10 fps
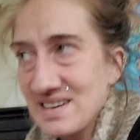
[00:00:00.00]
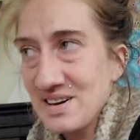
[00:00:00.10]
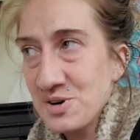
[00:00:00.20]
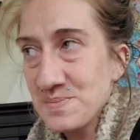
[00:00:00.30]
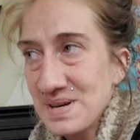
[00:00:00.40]
I
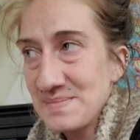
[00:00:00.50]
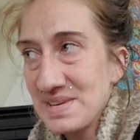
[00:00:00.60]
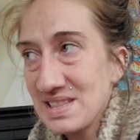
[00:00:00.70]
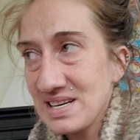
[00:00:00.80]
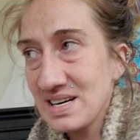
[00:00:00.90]
hope I'm
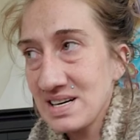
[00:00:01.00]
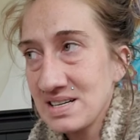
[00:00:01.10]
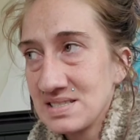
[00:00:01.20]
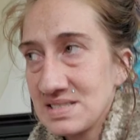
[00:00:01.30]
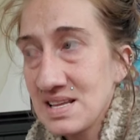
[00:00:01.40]
in there.
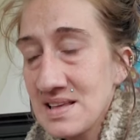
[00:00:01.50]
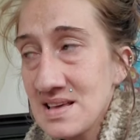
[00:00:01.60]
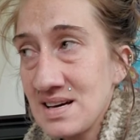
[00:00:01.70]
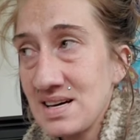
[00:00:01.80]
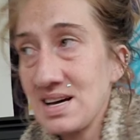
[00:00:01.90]

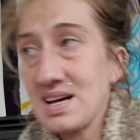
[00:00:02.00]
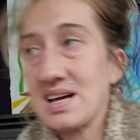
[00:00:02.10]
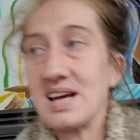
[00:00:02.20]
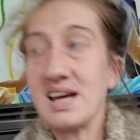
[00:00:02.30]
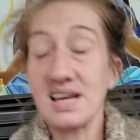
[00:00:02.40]

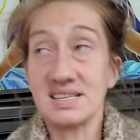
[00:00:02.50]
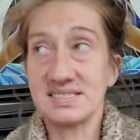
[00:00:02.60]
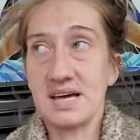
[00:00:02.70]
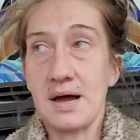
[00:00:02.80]
And,